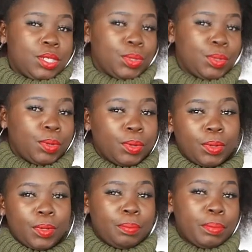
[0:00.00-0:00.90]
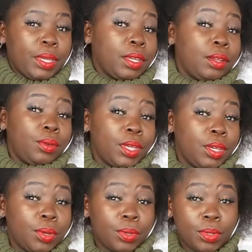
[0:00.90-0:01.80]
to make it
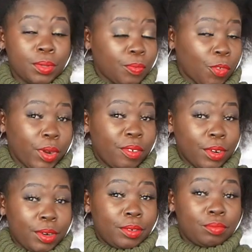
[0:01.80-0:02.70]
looking good forever,